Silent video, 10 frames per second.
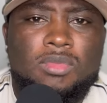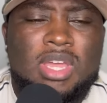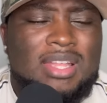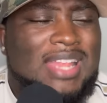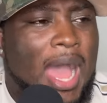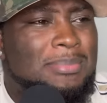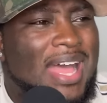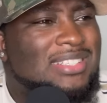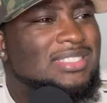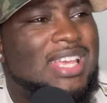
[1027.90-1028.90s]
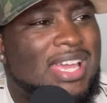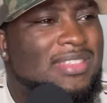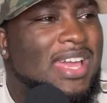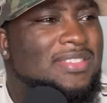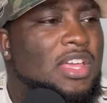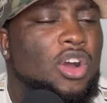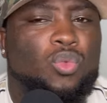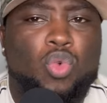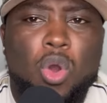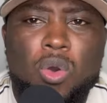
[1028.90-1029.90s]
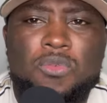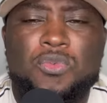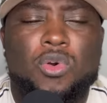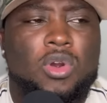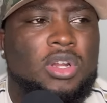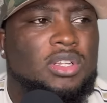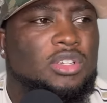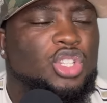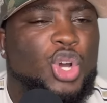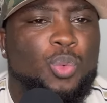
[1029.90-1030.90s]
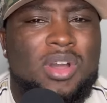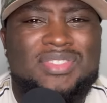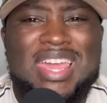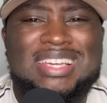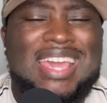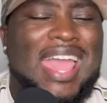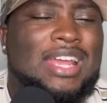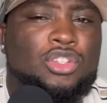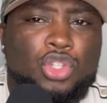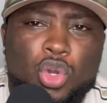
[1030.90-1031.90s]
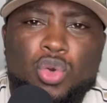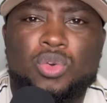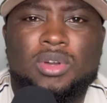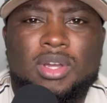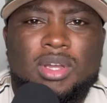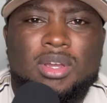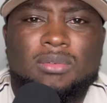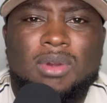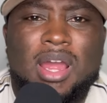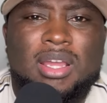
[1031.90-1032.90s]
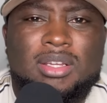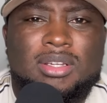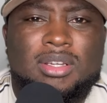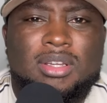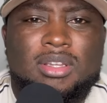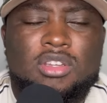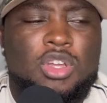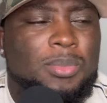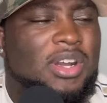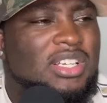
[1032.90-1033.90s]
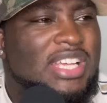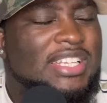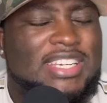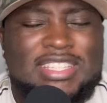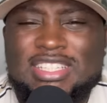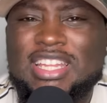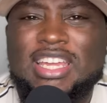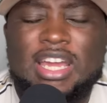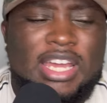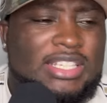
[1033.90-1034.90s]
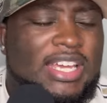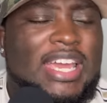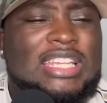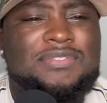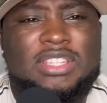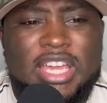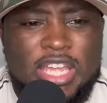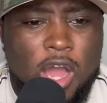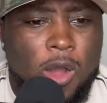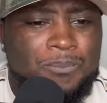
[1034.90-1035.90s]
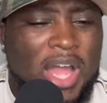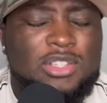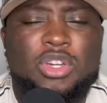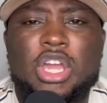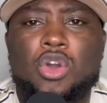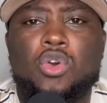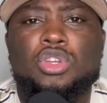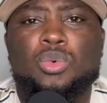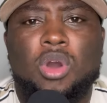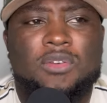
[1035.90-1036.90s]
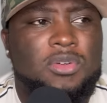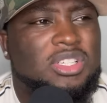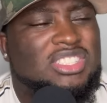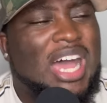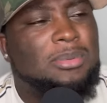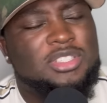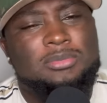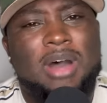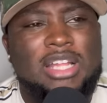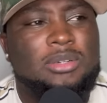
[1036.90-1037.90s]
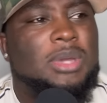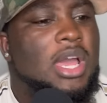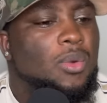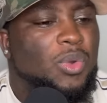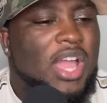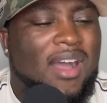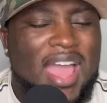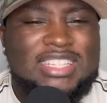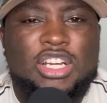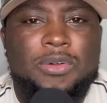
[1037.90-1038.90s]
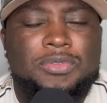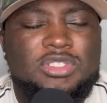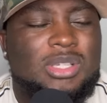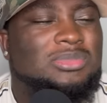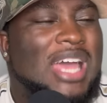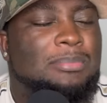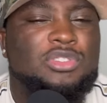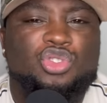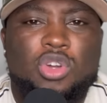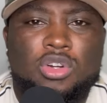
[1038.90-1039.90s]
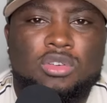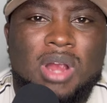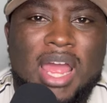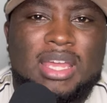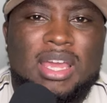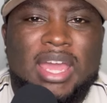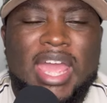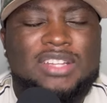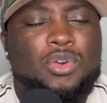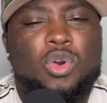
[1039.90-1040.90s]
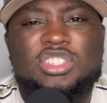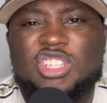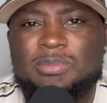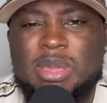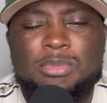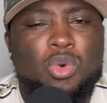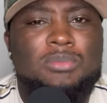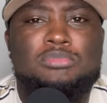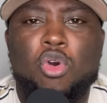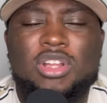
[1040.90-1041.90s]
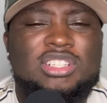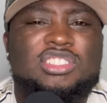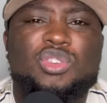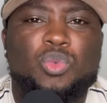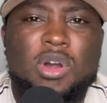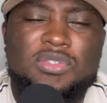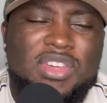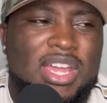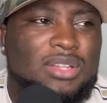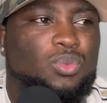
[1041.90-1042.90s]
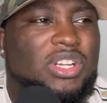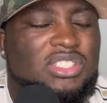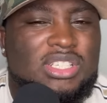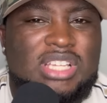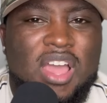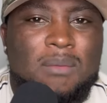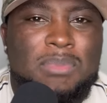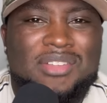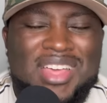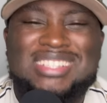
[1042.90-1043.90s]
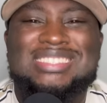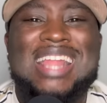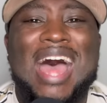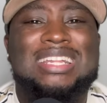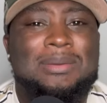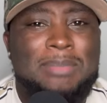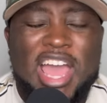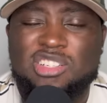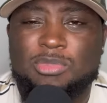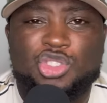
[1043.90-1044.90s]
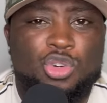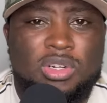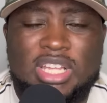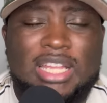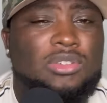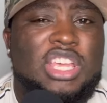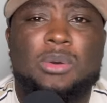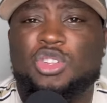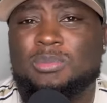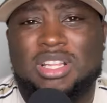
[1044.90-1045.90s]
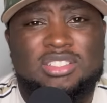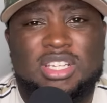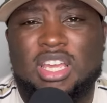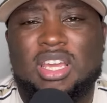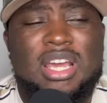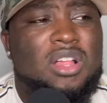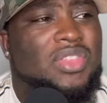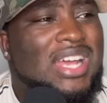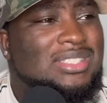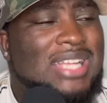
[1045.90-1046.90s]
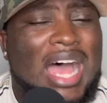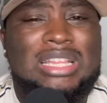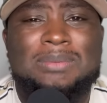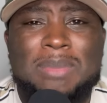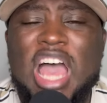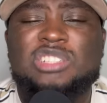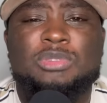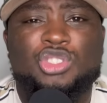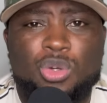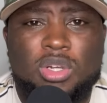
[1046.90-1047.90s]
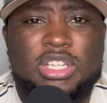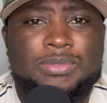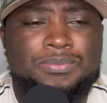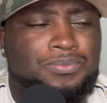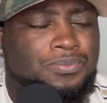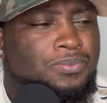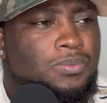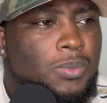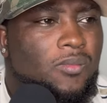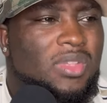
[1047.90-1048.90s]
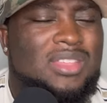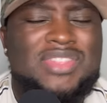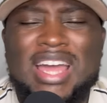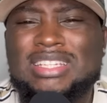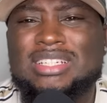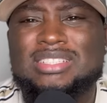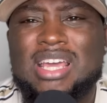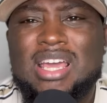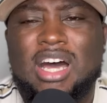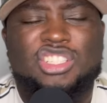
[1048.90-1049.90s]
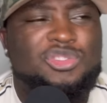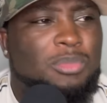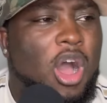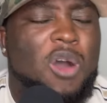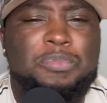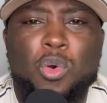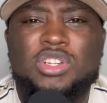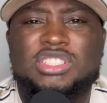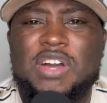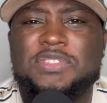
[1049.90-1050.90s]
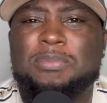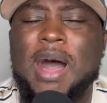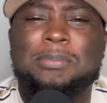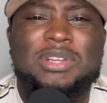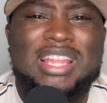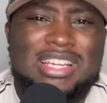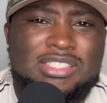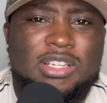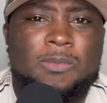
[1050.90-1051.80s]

Now I'm not saying that they are wrong for, you know, what they can't do, right? You know, because at the end of the day, at the end of the day, y'all, I don't care who you are, from the top to the bottom, we all had to go through some type of struggle, right? And of course, some people were born into wealth and riches, but that's not the mass majority. I don't care what nobody say. That's not the mass majority. That is a small portion of the population.